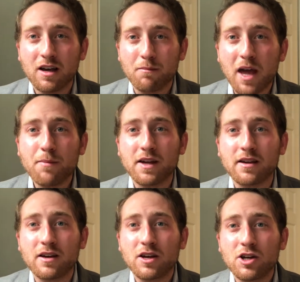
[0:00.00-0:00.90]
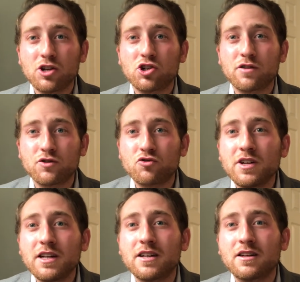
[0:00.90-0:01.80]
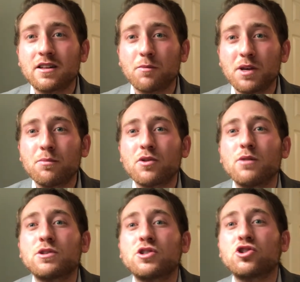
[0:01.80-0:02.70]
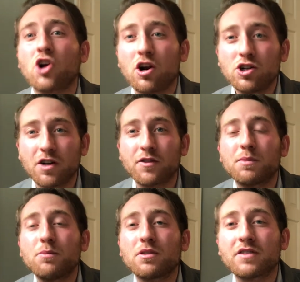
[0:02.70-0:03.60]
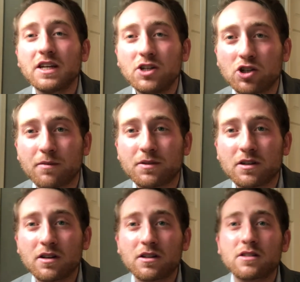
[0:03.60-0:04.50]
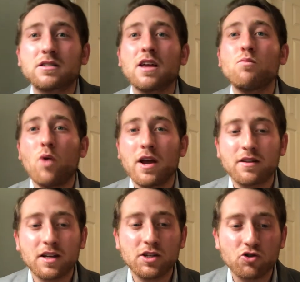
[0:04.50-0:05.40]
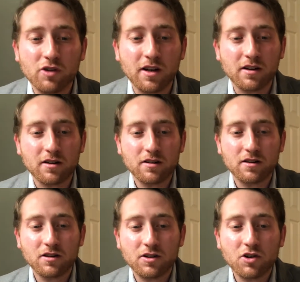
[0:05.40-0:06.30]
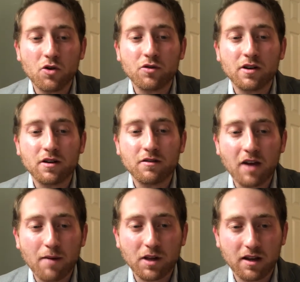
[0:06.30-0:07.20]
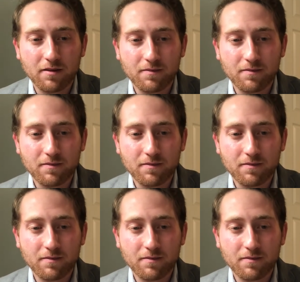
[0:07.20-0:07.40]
Maybe he should have treated the people he was in charge of, the people of Egypt, the same way that he treated his own family.